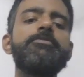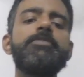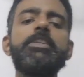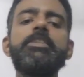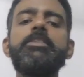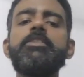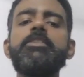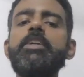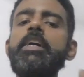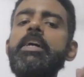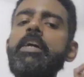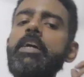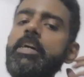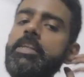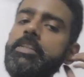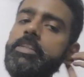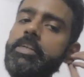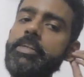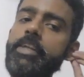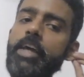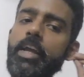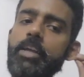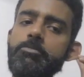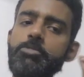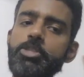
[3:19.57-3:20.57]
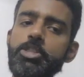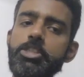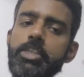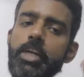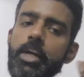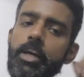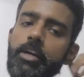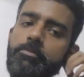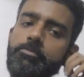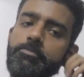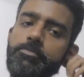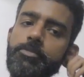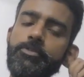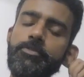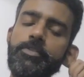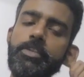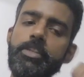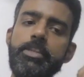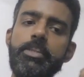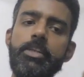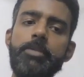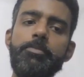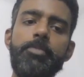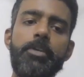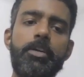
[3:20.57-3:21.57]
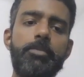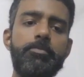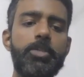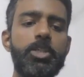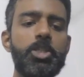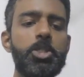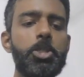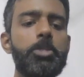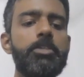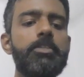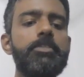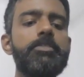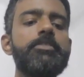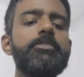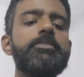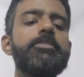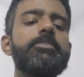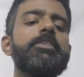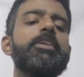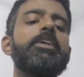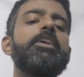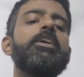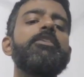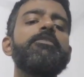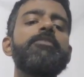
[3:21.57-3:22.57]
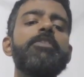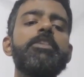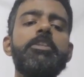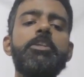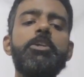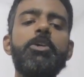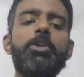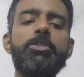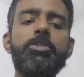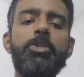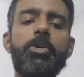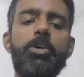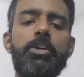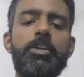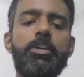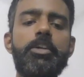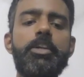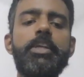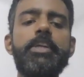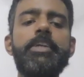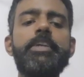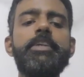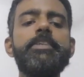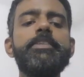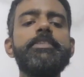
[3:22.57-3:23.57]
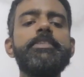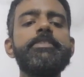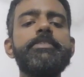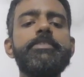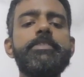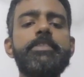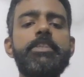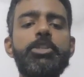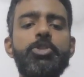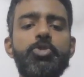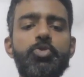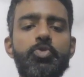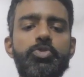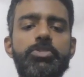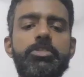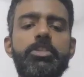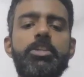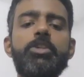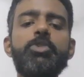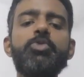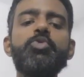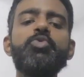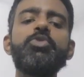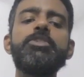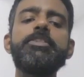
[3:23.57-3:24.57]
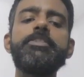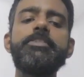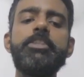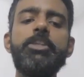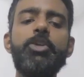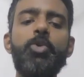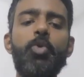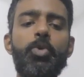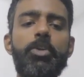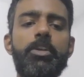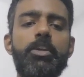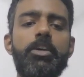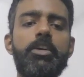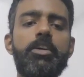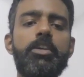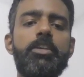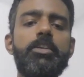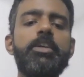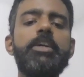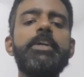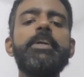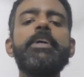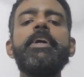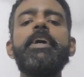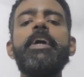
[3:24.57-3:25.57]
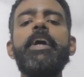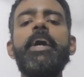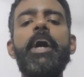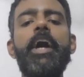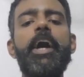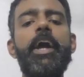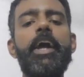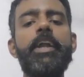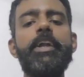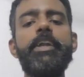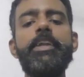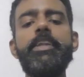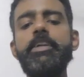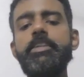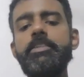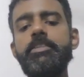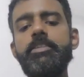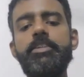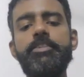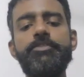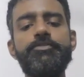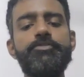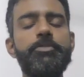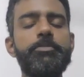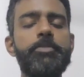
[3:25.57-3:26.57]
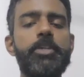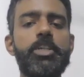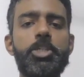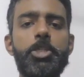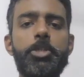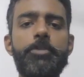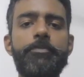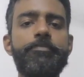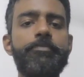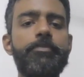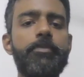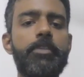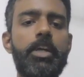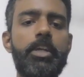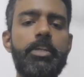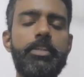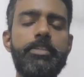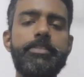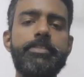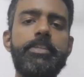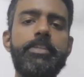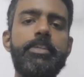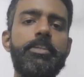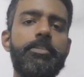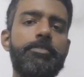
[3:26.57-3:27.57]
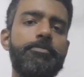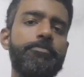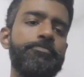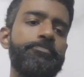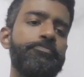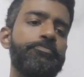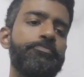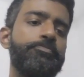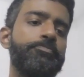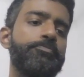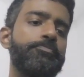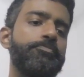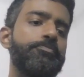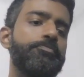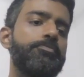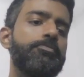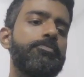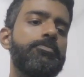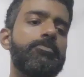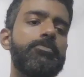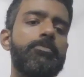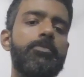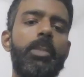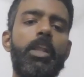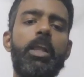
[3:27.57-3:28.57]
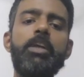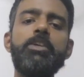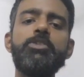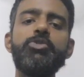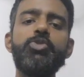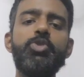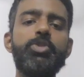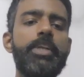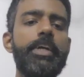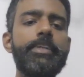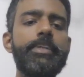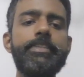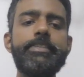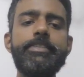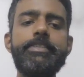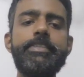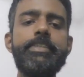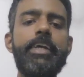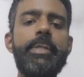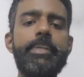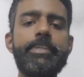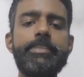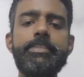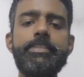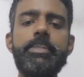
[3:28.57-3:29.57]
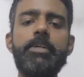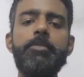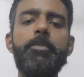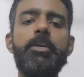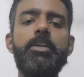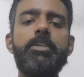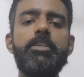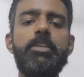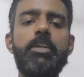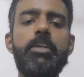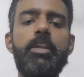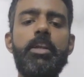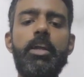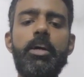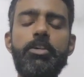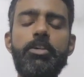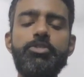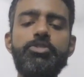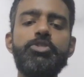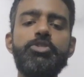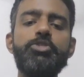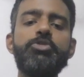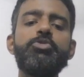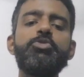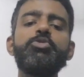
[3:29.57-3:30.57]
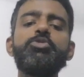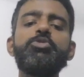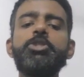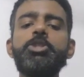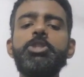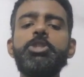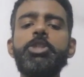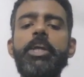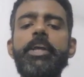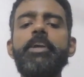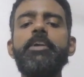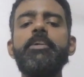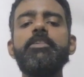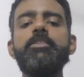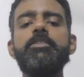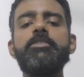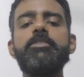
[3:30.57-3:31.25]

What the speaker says: with the timestamp, with the permissions, with the authorities, the user who is the owner, and the other information that is there. So that is the ls command. It allows you to check